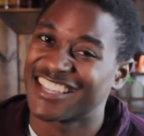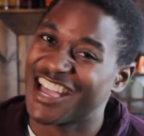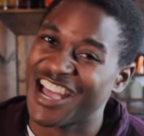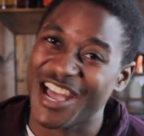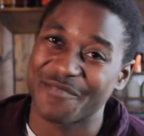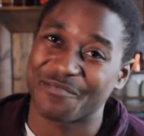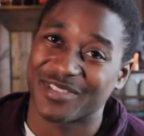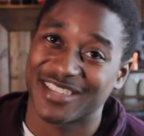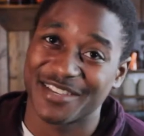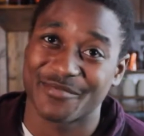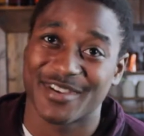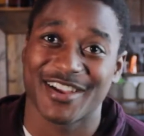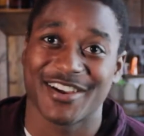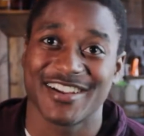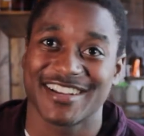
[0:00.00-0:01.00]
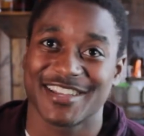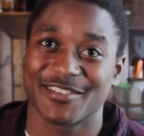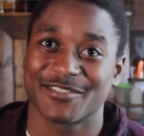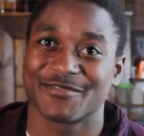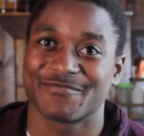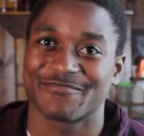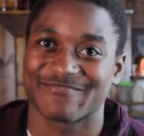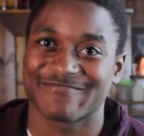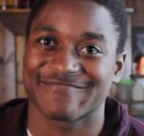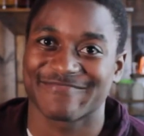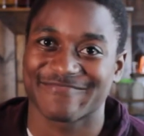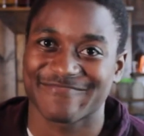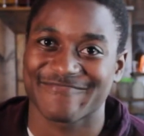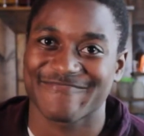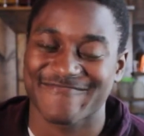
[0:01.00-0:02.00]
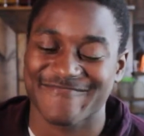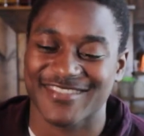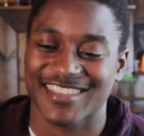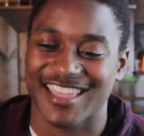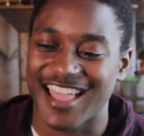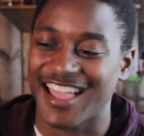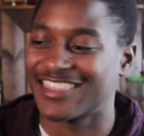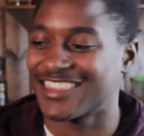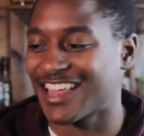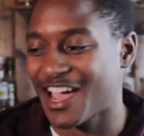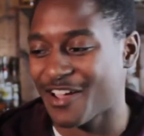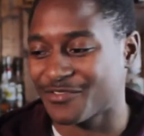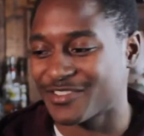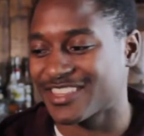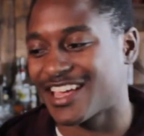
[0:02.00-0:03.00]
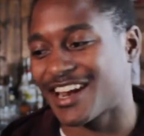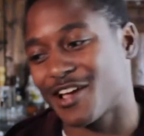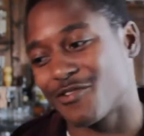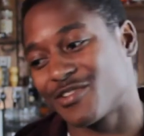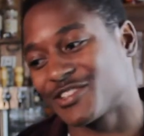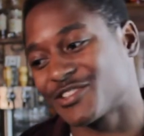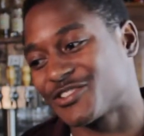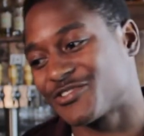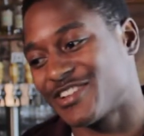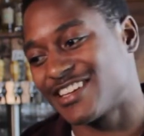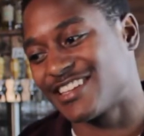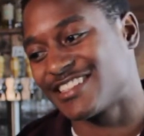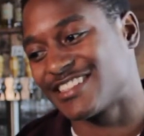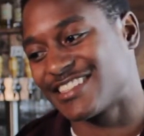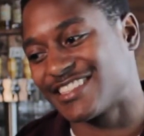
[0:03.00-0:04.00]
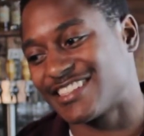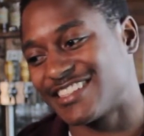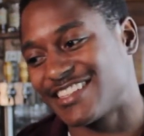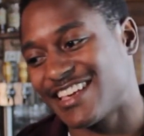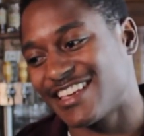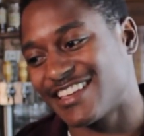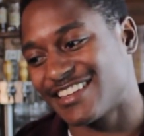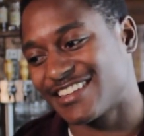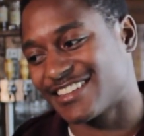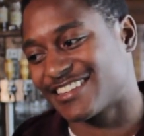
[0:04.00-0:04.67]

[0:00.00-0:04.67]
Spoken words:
I played my heart out. And then after that, I went straight into the date.